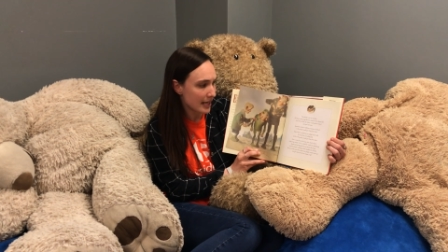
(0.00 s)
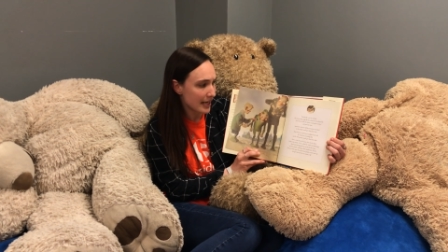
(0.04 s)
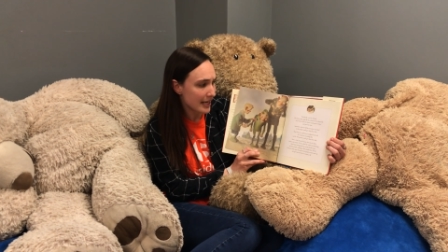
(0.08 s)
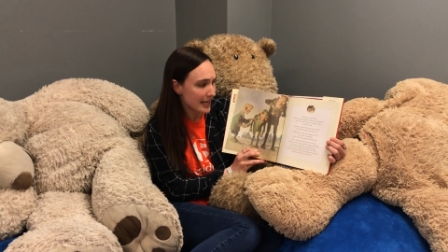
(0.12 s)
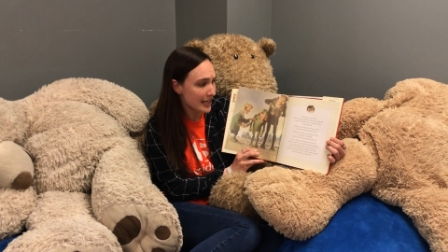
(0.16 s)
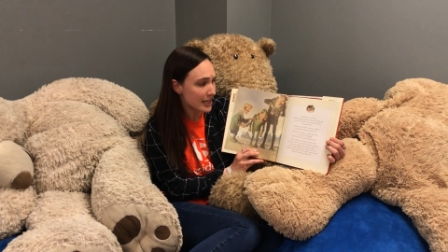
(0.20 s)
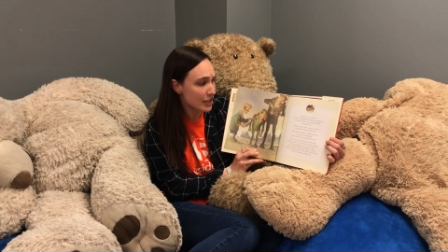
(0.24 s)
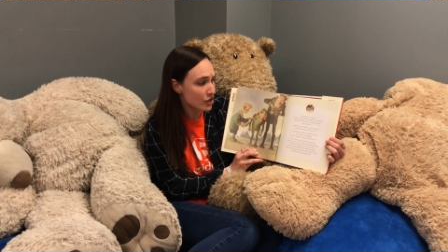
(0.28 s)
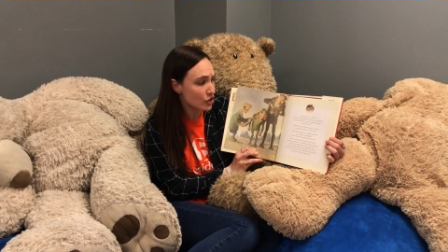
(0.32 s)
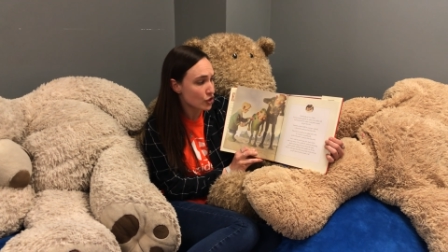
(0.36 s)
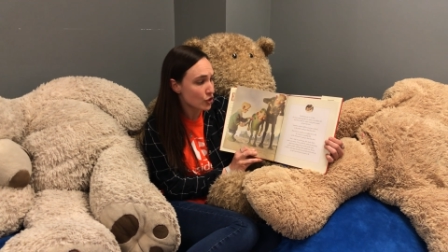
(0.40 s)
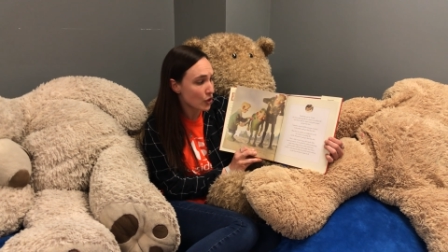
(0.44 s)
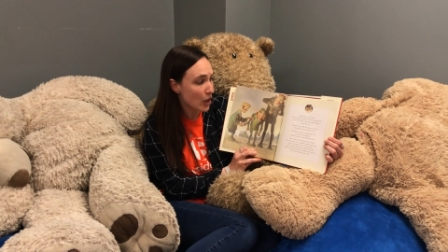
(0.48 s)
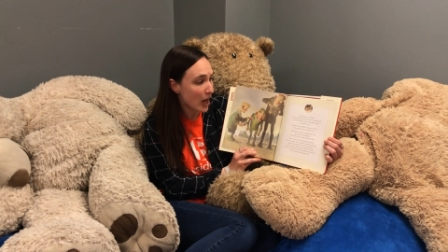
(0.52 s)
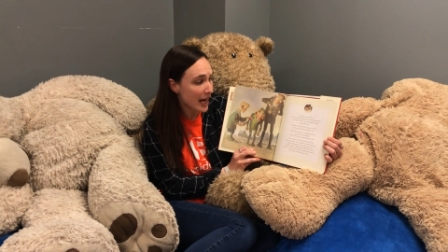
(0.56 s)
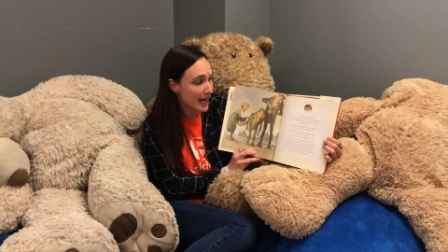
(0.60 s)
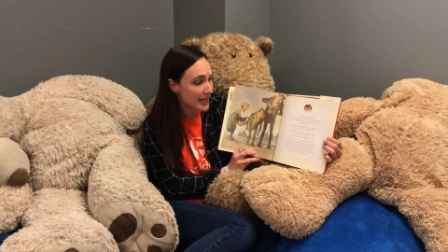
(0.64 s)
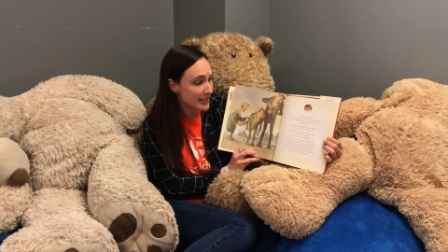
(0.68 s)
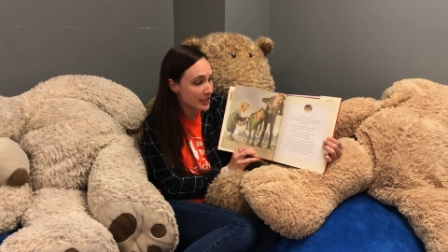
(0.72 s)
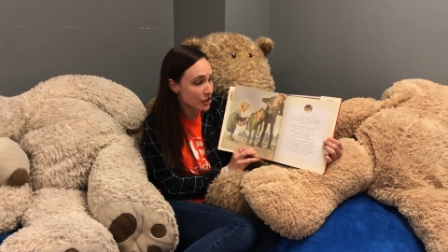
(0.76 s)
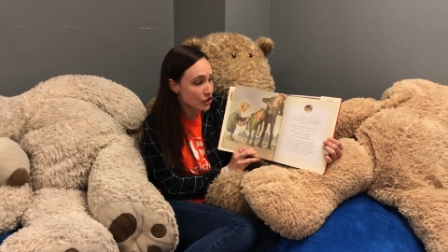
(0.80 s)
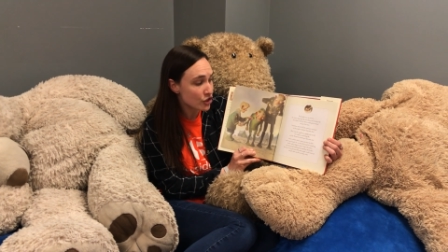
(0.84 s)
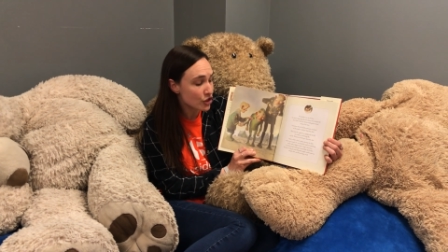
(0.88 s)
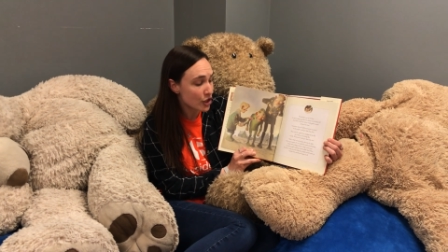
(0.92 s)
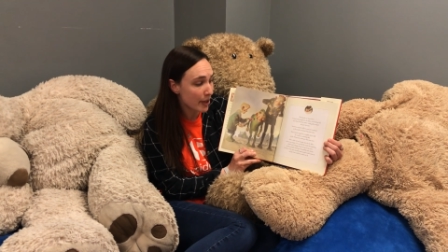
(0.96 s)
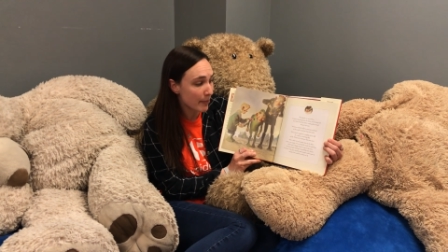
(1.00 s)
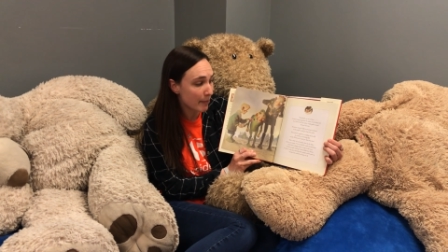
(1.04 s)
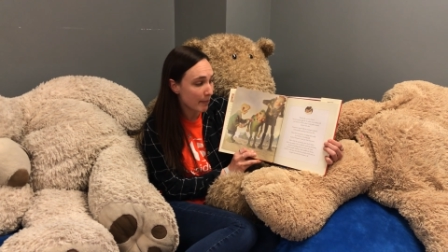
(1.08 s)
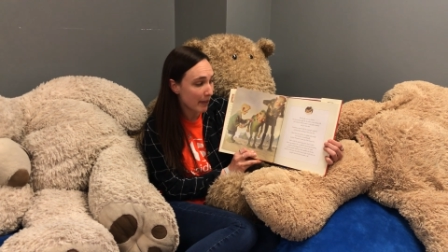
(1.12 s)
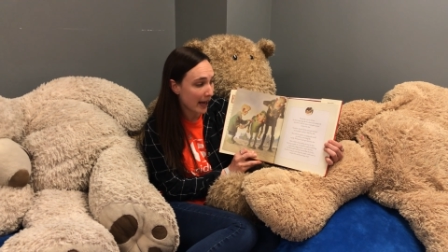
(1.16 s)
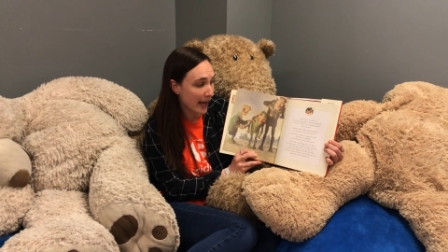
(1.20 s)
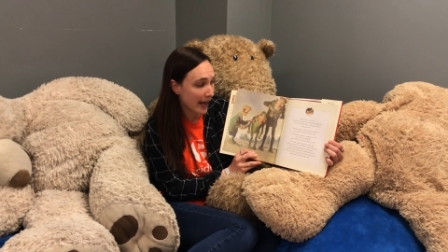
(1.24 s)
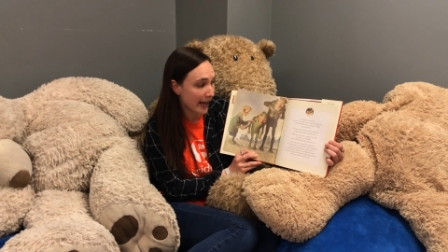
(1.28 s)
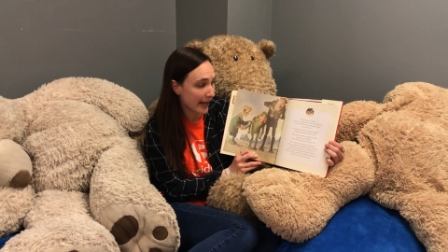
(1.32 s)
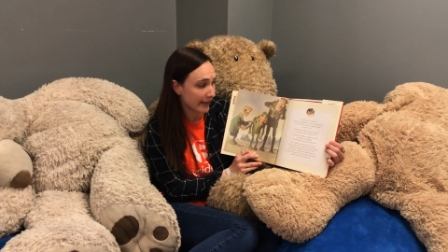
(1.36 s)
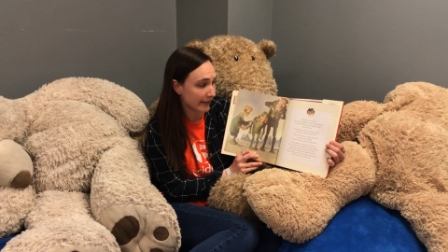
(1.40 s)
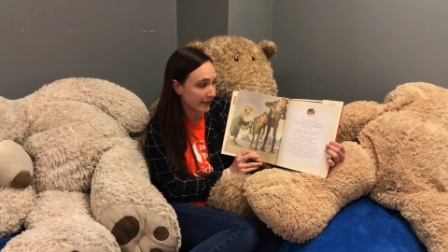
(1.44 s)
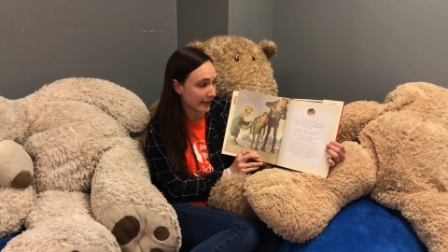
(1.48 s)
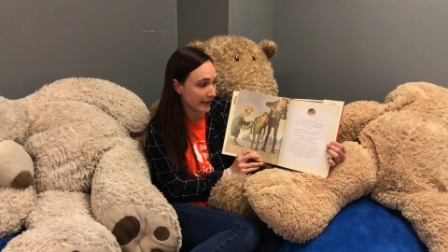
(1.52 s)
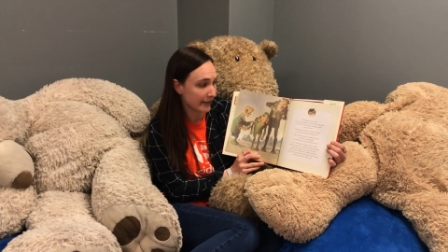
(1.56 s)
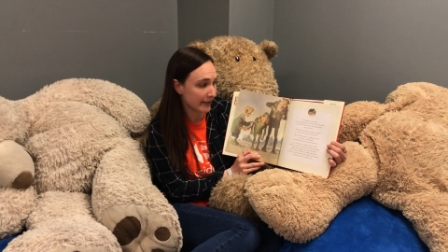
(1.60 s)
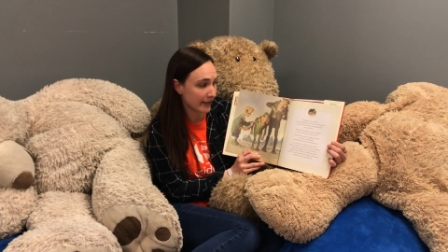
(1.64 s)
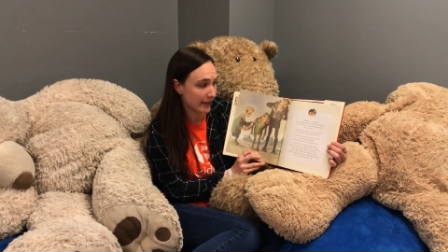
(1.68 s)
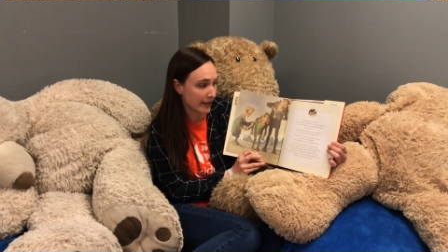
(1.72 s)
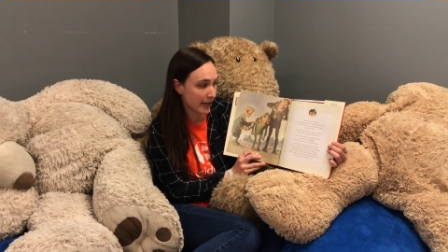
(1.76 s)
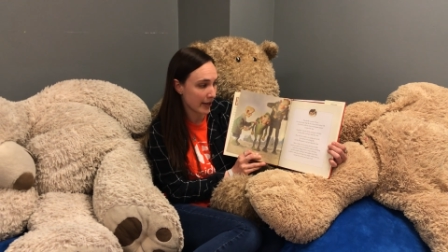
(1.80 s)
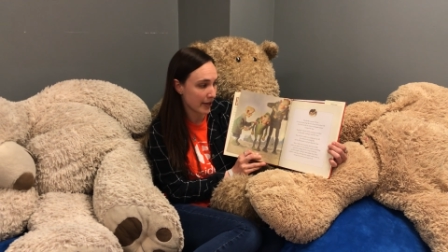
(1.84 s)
He tried to jump high like the